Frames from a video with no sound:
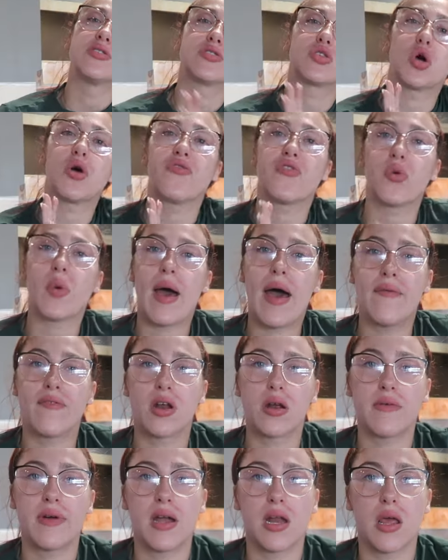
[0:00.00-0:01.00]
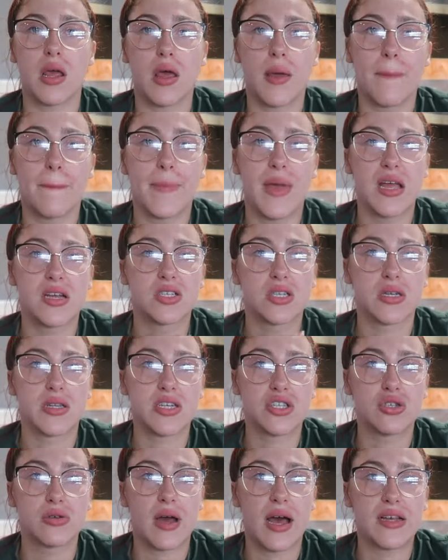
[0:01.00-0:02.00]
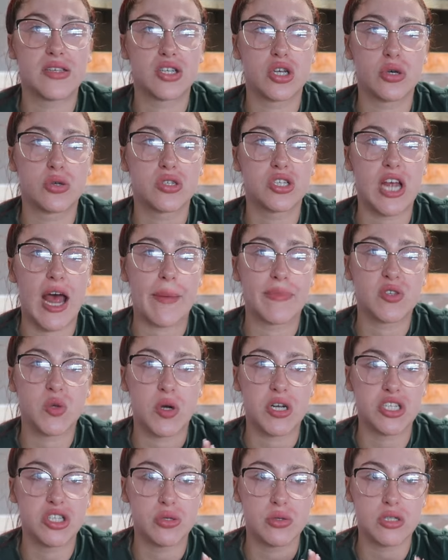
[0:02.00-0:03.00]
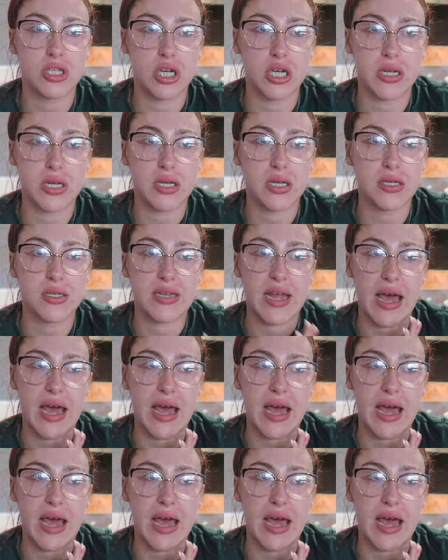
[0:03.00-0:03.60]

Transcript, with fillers: So if you haven't already, make sure that you guys go shop 2230